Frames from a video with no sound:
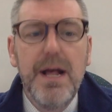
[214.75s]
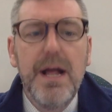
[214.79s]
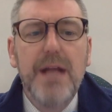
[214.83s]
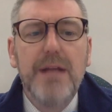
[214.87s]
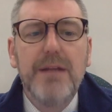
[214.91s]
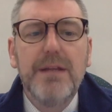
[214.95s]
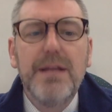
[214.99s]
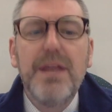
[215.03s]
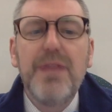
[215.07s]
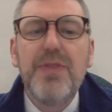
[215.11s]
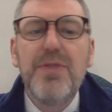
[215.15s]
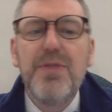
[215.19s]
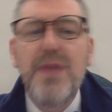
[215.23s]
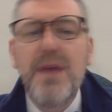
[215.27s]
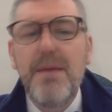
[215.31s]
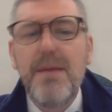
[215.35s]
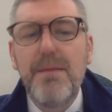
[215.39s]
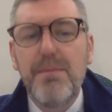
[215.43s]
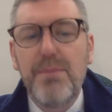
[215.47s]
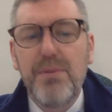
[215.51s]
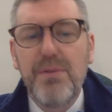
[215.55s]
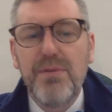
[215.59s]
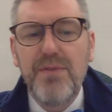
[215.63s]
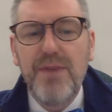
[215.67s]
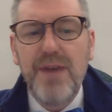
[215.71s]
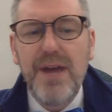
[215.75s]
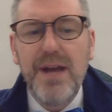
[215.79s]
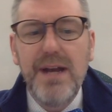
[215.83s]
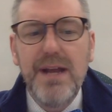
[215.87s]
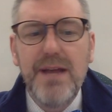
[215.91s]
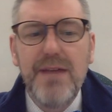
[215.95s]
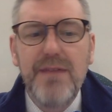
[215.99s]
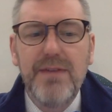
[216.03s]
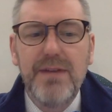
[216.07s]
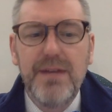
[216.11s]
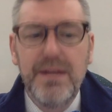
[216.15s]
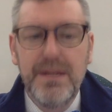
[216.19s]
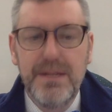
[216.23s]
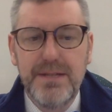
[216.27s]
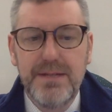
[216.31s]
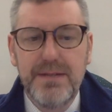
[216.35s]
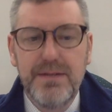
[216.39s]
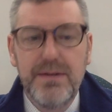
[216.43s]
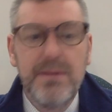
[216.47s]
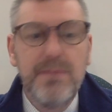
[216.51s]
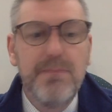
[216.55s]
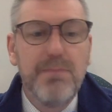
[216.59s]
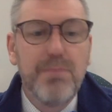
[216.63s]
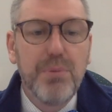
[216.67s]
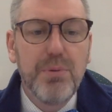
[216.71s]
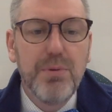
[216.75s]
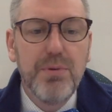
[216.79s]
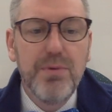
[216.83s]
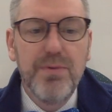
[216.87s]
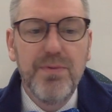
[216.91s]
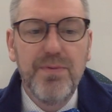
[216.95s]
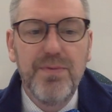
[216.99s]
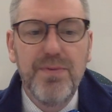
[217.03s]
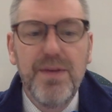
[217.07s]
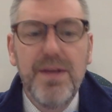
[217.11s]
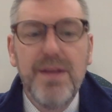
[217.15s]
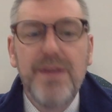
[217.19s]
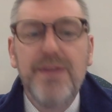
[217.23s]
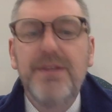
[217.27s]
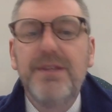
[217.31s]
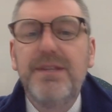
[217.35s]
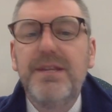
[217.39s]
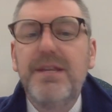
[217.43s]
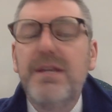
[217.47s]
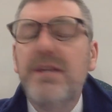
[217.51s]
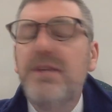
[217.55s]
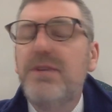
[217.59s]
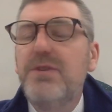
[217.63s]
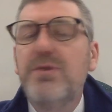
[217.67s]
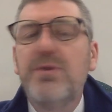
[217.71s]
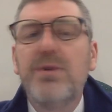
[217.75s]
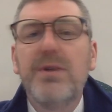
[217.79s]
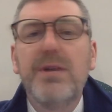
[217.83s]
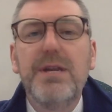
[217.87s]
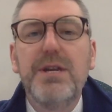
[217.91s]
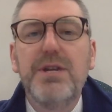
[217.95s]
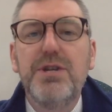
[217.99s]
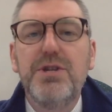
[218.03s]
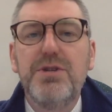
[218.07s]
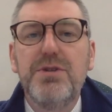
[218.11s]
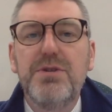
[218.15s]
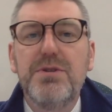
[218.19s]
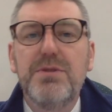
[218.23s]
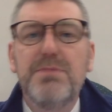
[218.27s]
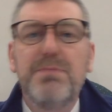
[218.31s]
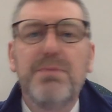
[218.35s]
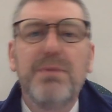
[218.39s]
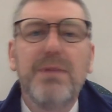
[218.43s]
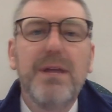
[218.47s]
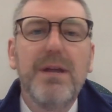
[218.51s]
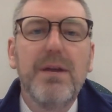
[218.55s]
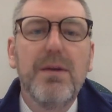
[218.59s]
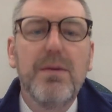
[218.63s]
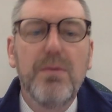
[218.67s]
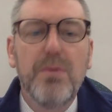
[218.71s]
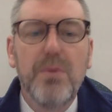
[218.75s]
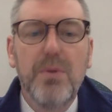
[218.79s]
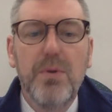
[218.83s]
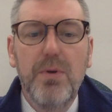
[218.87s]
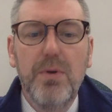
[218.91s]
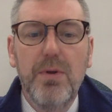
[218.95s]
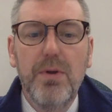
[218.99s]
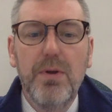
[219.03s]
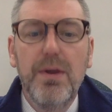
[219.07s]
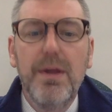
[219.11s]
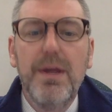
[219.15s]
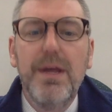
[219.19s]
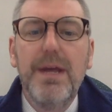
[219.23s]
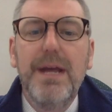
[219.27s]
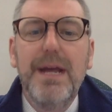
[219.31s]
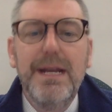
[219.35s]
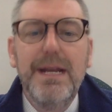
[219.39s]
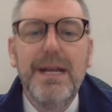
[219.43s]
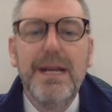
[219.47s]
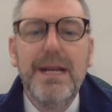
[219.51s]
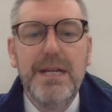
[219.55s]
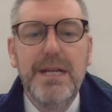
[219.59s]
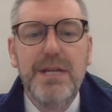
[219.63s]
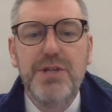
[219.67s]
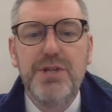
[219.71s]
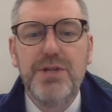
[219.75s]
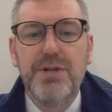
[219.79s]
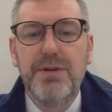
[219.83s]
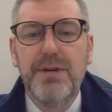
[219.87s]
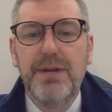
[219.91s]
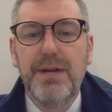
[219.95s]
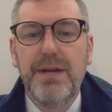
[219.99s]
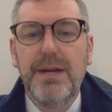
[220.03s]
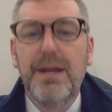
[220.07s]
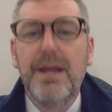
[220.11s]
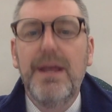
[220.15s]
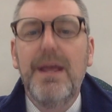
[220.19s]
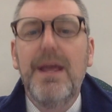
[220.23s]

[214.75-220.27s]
Let them provide evidence and proof that the enduring issues play a role in each unit.